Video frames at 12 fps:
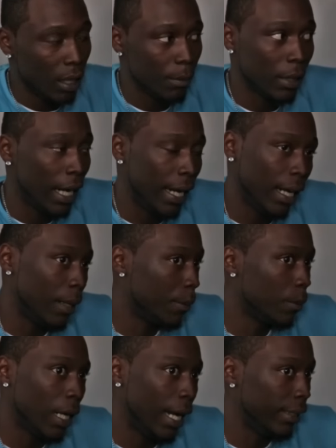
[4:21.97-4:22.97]
I'm not,
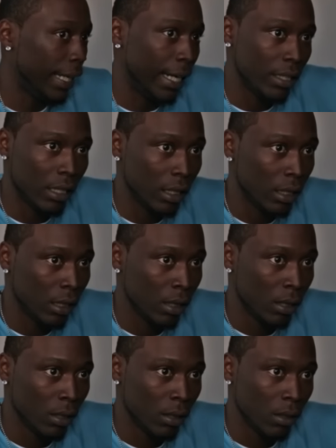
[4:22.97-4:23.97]
I'm not that,
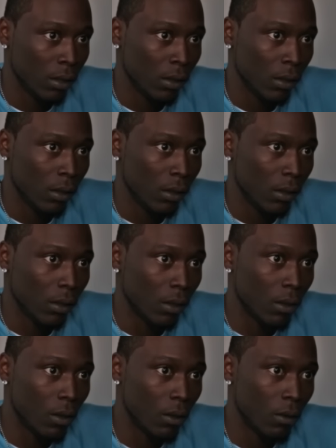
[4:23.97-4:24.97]

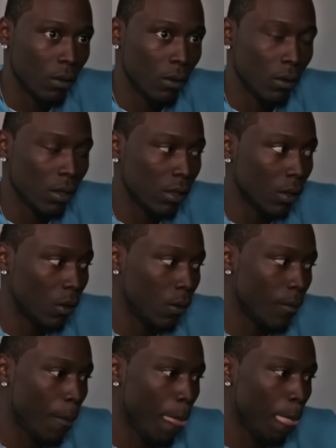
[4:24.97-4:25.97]
you know? So
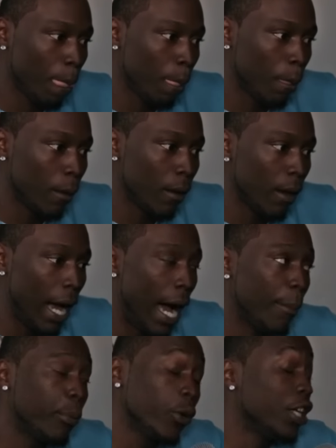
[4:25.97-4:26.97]

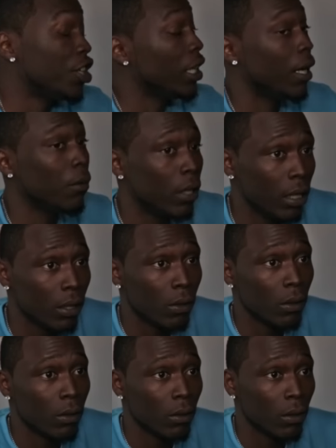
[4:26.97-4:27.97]
I appreciate what he
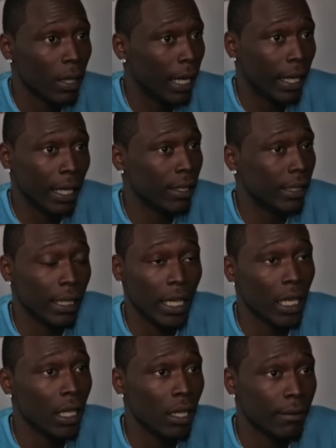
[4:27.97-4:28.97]
doing. I can't say
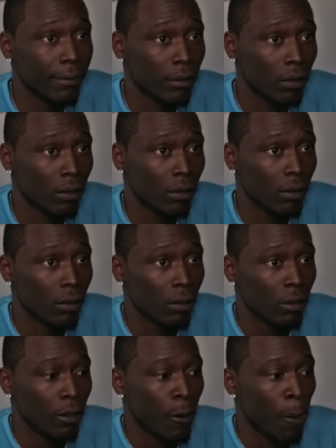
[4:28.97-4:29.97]
that enough.
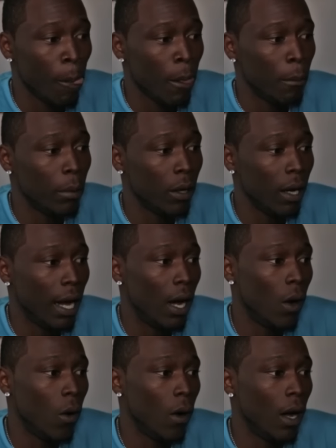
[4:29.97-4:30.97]
But
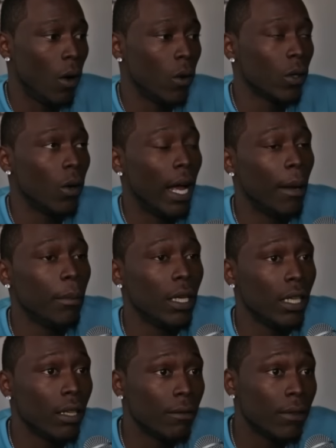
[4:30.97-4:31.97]
I don't, I don't know how
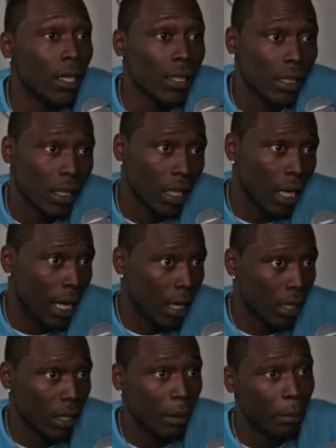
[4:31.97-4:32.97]
many of us
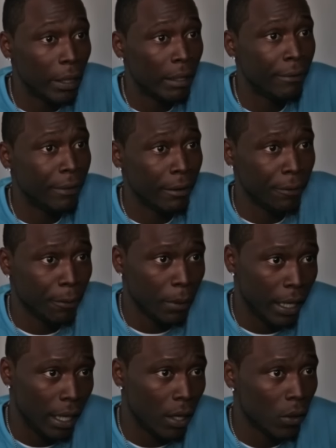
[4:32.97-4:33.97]
are gonna benefit
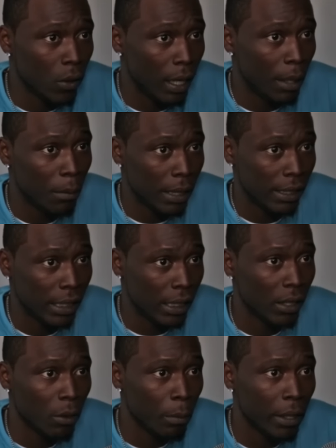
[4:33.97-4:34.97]
from that. I don't know how my
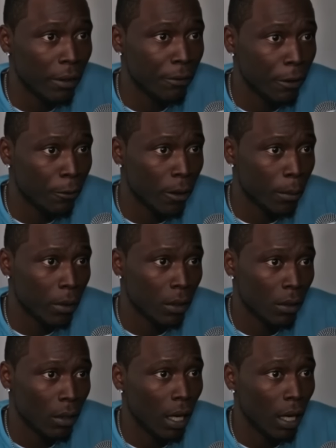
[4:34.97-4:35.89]
city gonna benefit from it.